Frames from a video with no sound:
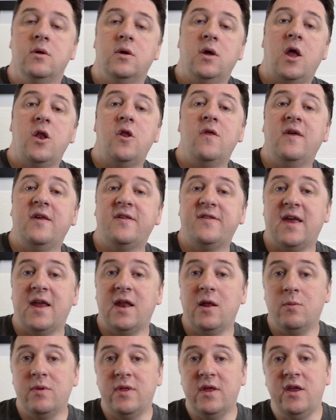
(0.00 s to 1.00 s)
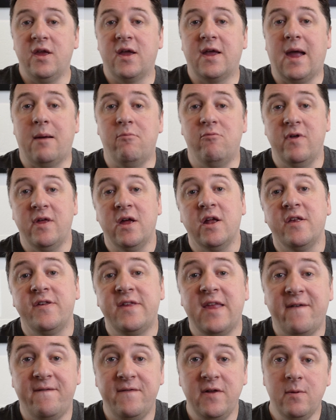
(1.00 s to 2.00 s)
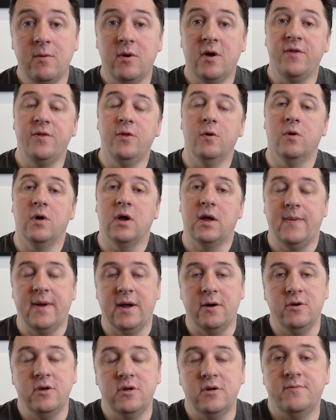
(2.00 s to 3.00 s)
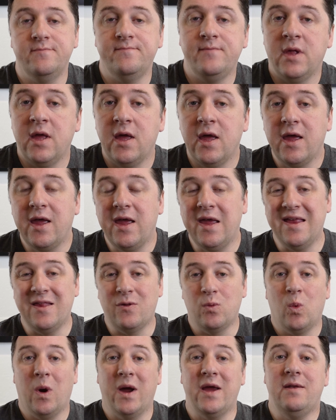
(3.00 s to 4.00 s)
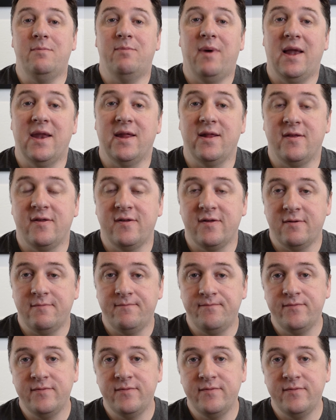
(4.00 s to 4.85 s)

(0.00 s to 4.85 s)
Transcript: Another setting within your camera that is definitely worth knowing about is white balance.